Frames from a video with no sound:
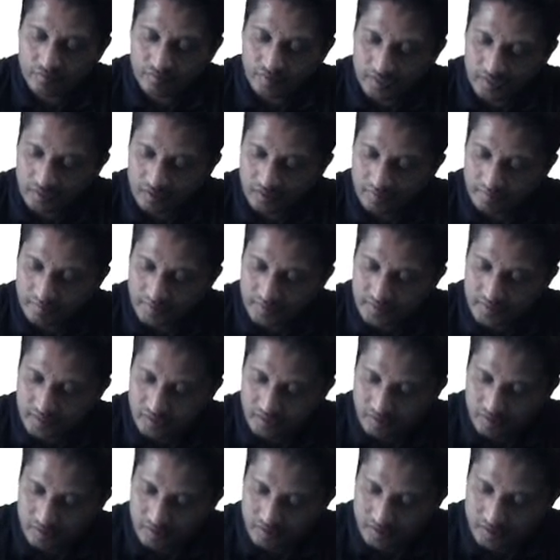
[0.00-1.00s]
1 comma
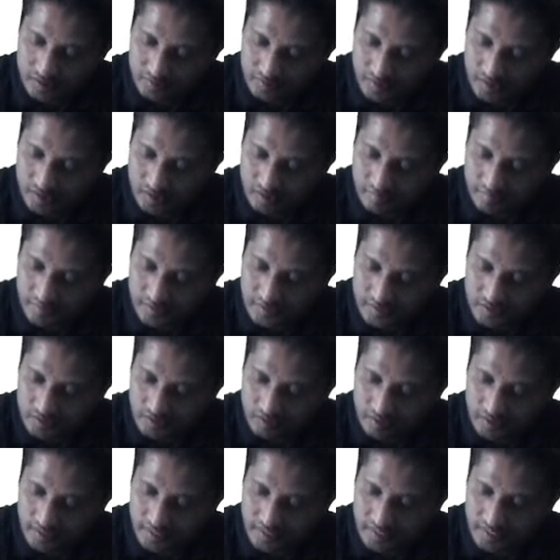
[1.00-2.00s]
0, this is 1 comma
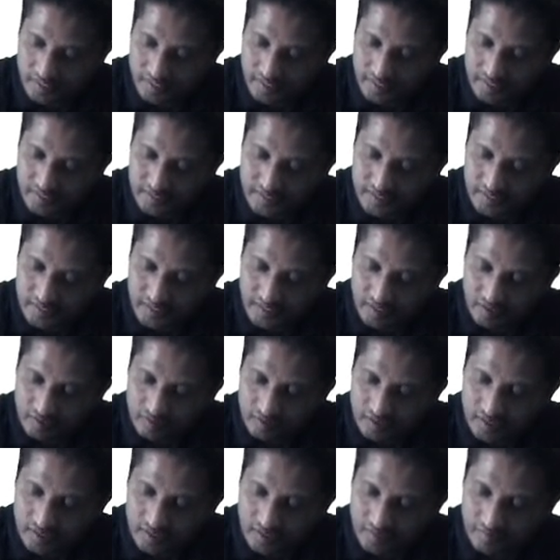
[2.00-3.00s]
0, right? It doesn't lie on
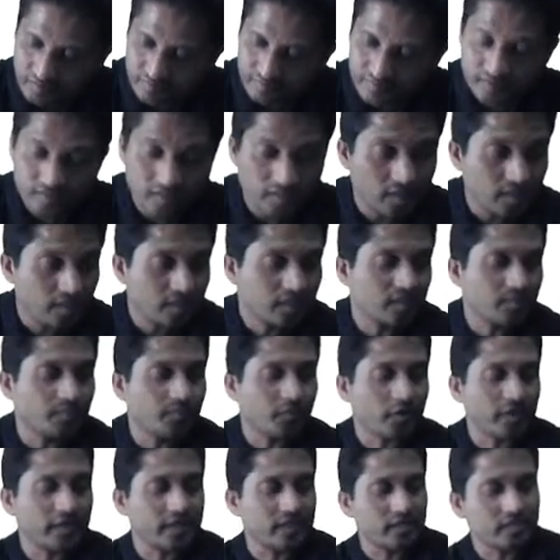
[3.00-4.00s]
the graph. The
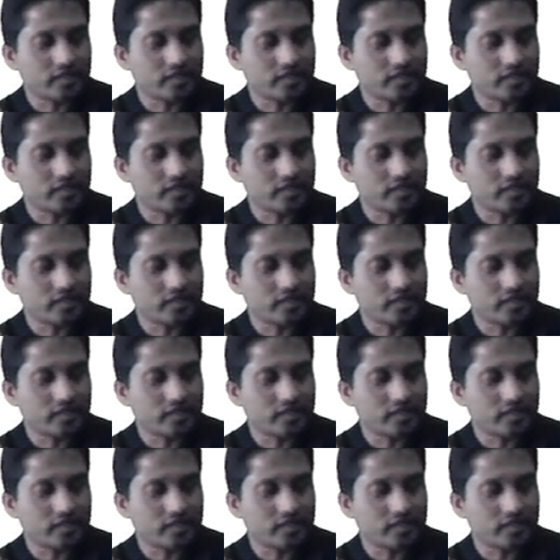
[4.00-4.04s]
point